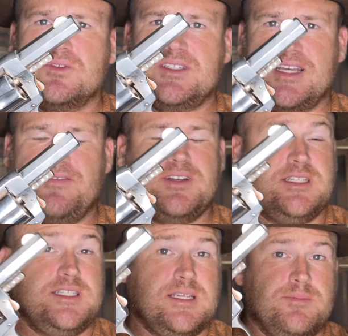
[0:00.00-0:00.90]

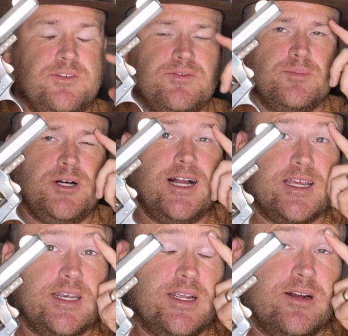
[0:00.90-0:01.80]
definitely something for
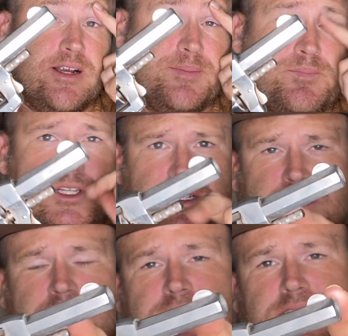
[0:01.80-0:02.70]
pocket carry.
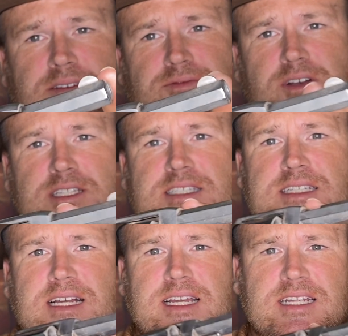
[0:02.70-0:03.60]
The front
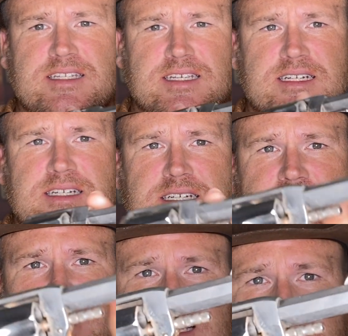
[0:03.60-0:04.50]
sight has